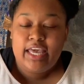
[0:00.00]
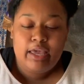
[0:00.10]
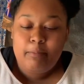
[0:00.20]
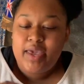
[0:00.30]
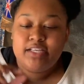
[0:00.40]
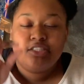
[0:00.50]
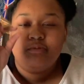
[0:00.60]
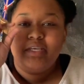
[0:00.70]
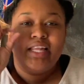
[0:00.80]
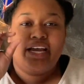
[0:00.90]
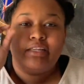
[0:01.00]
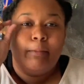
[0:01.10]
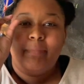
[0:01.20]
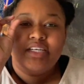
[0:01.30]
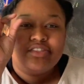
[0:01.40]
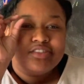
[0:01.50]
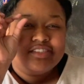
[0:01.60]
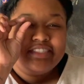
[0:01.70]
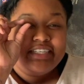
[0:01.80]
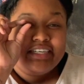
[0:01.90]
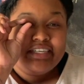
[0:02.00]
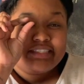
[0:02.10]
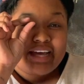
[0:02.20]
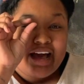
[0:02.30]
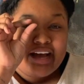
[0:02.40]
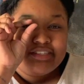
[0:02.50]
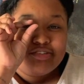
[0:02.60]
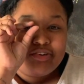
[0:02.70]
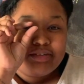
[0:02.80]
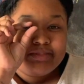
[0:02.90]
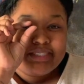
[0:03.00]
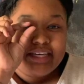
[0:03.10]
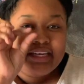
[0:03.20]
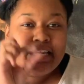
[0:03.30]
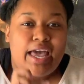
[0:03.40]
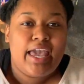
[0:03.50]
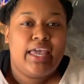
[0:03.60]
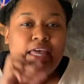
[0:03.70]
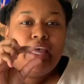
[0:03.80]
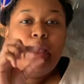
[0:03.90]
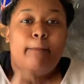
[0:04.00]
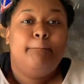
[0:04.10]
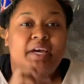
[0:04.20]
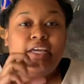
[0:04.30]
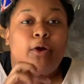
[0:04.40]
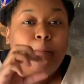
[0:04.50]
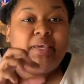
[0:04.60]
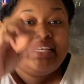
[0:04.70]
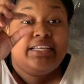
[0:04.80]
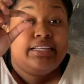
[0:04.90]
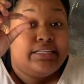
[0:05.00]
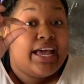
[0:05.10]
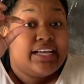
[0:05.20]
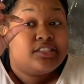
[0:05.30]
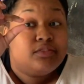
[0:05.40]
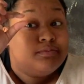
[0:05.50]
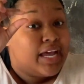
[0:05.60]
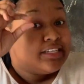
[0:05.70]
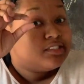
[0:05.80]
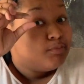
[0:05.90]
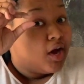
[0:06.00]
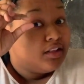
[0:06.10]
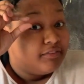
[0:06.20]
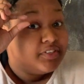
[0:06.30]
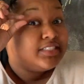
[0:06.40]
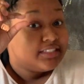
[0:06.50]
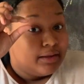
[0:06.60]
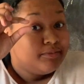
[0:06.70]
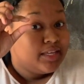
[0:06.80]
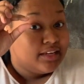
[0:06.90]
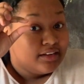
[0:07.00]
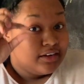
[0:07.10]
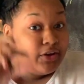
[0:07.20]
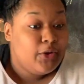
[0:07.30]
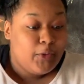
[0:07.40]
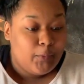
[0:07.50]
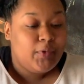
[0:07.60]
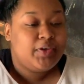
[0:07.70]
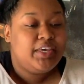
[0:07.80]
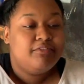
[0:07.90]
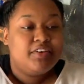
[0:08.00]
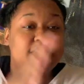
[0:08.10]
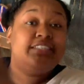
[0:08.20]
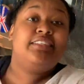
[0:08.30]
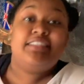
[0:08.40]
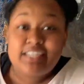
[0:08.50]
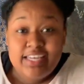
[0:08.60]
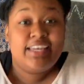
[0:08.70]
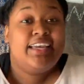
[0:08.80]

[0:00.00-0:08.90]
It may just be like the mustard seed size, you know what I'm saying? Like, but it'll be that small of a something will give us